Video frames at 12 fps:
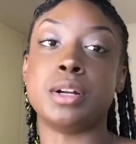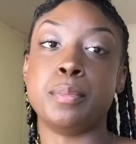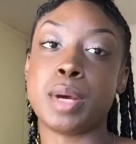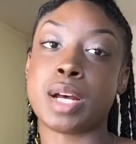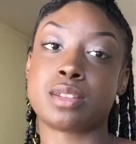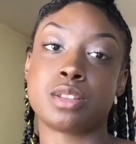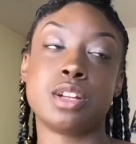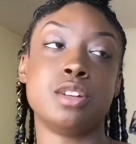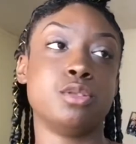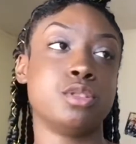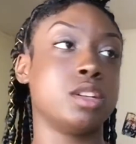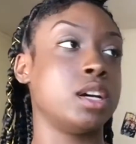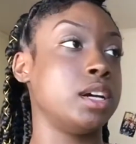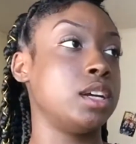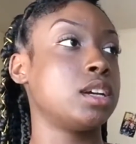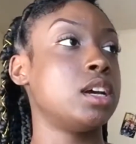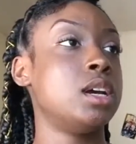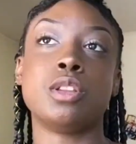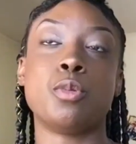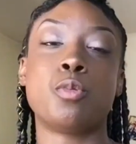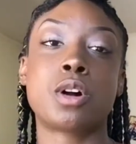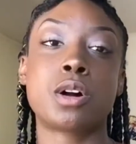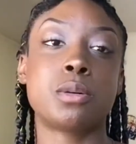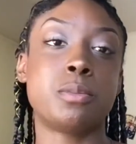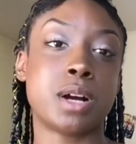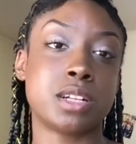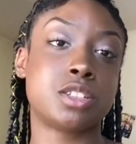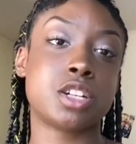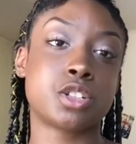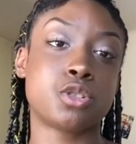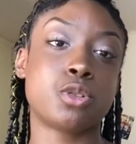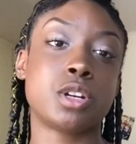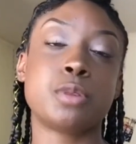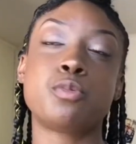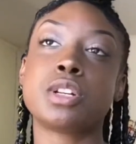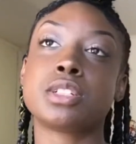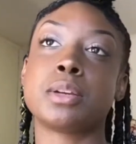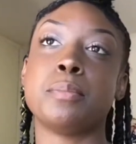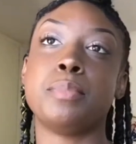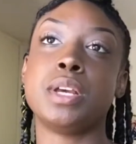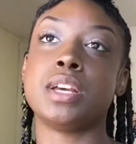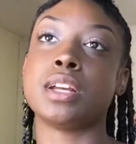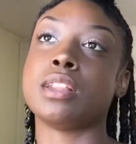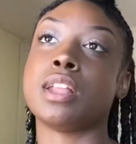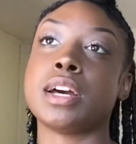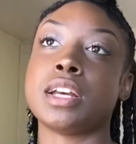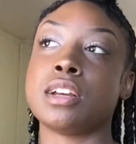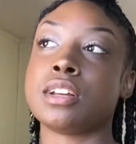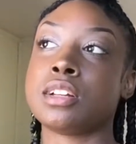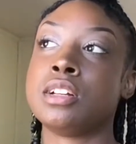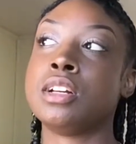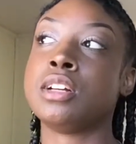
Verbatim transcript: And back then, it was like the word bisexual, it wasn't being like